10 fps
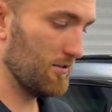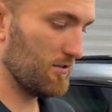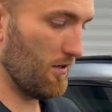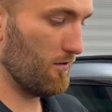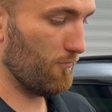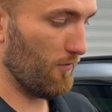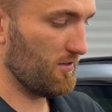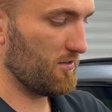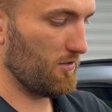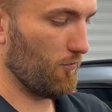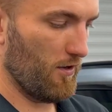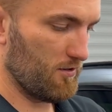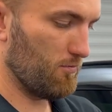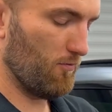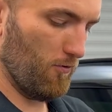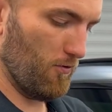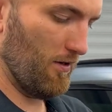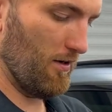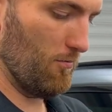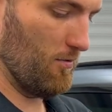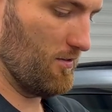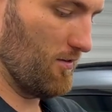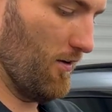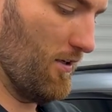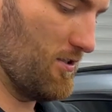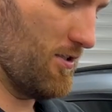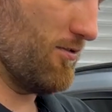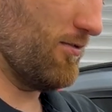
So first things first, before you end up with a slight issue